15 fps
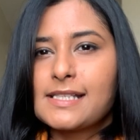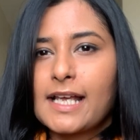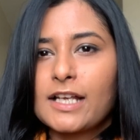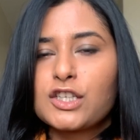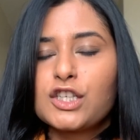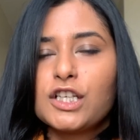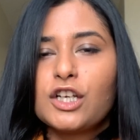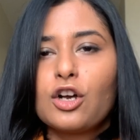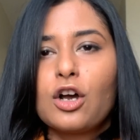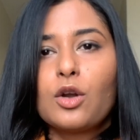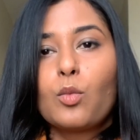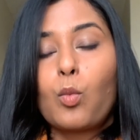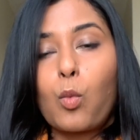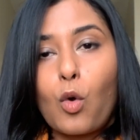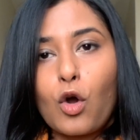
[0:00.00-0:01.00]
actually
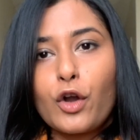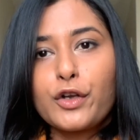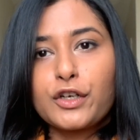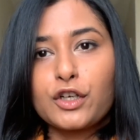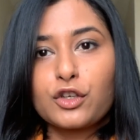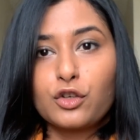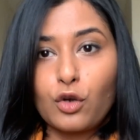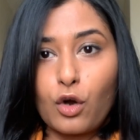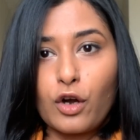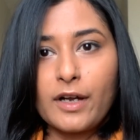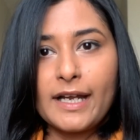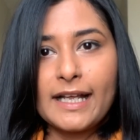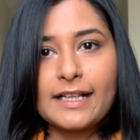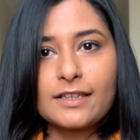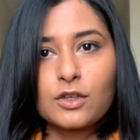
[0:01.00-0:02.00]
on what your
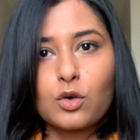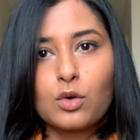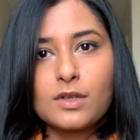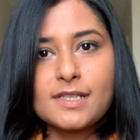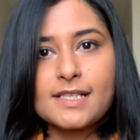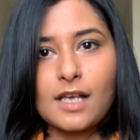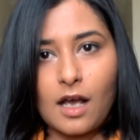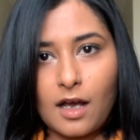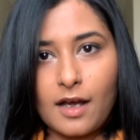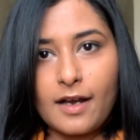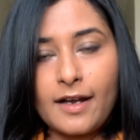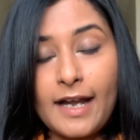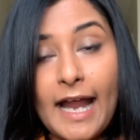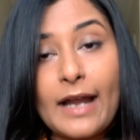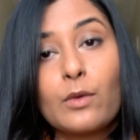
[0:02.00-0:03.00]
health goals
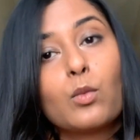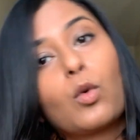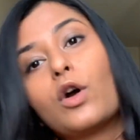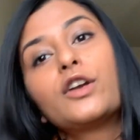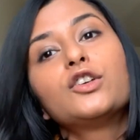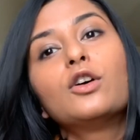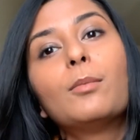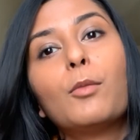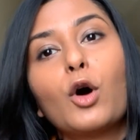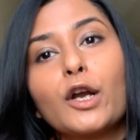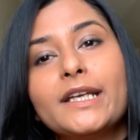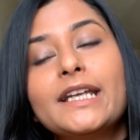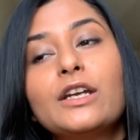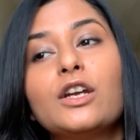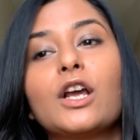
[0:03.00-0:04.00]
are and what your
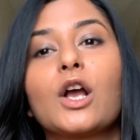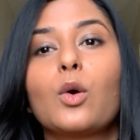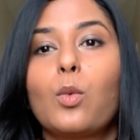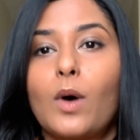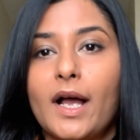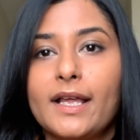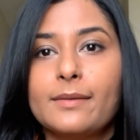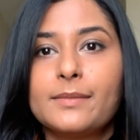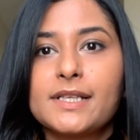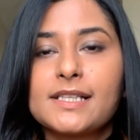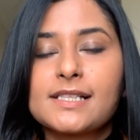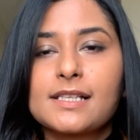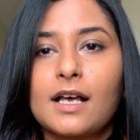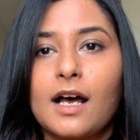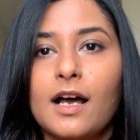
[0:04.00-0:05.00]
body
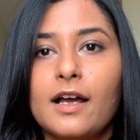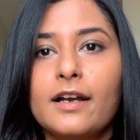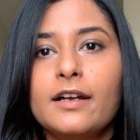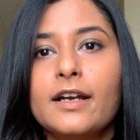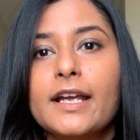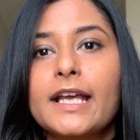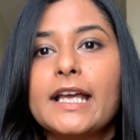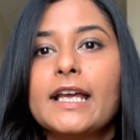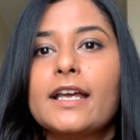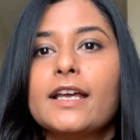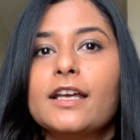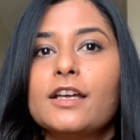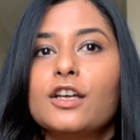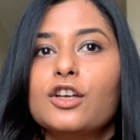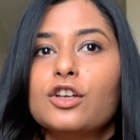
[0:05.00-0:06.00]
requirements are
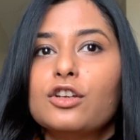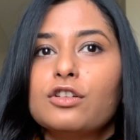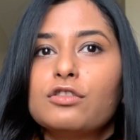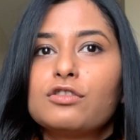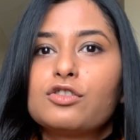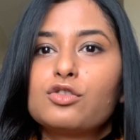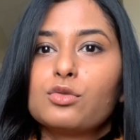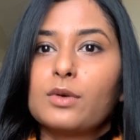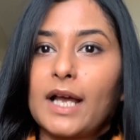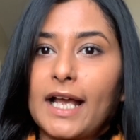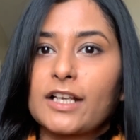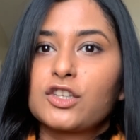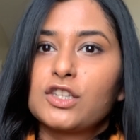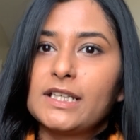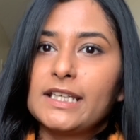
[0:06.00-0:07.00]
to
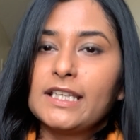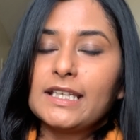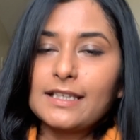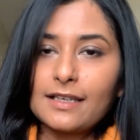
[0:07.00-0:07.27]
actually